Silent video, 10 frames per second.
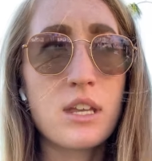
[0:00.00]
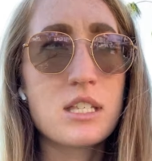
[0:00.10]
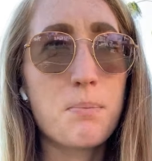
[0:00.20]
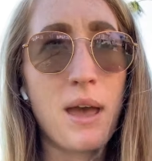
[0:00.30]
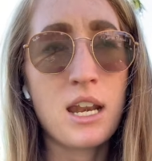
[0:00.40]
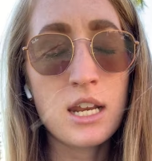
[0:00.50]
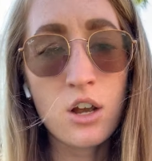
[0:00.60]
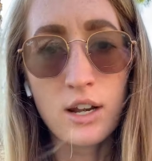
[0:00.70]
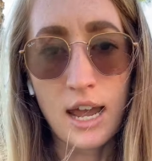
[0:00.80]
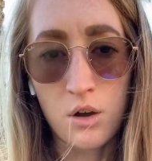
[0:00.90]
depending
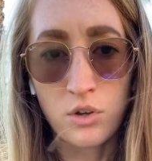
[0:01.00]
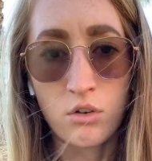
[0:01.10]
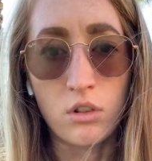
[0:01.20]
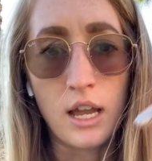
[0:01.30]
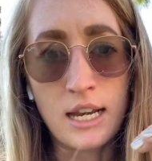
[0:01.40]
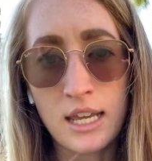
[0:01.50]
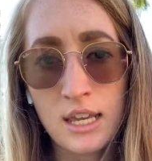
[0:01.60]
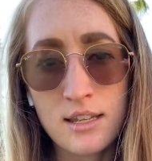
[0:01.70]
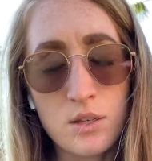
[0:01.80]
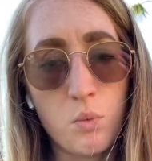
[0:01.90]
on how your lighting
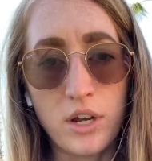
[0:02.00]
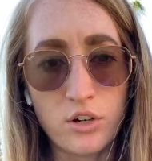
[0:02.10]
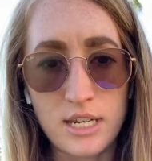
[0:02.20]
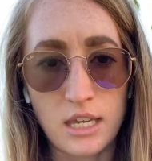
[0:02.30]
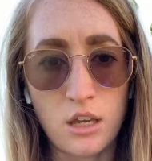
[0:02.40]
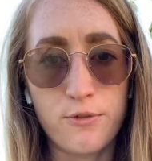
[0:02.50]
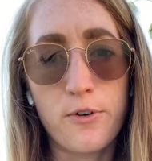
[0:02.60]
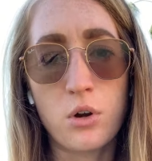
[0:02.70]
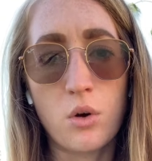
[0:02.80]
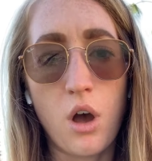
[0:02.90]
is and what you're taking a
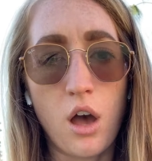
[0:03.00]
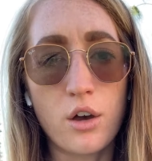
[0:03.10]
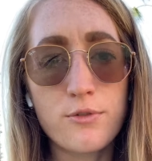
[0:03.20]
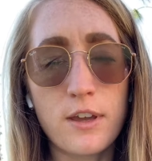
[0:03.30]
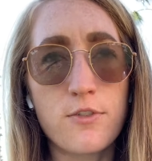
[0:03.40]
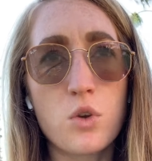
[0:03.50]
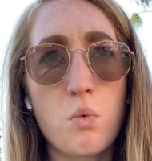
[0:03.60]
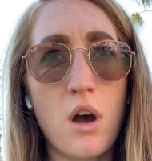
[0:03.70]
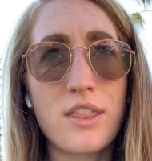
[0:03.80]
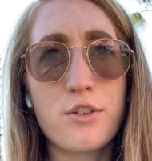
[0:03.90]
photo of, if you
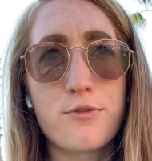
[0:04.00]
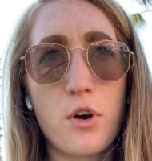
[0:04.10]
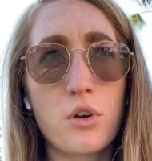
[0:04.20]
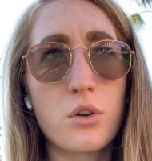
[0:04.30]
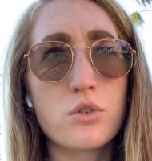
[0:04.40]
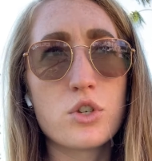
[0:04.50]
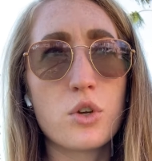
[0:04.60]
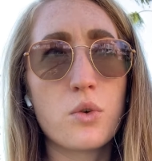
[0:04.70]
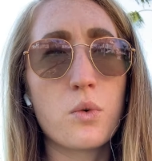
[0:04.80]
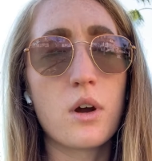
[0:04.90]
want the photo
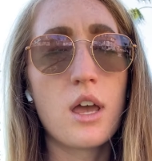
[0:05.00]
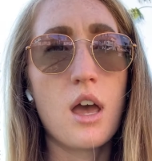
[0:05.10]
to,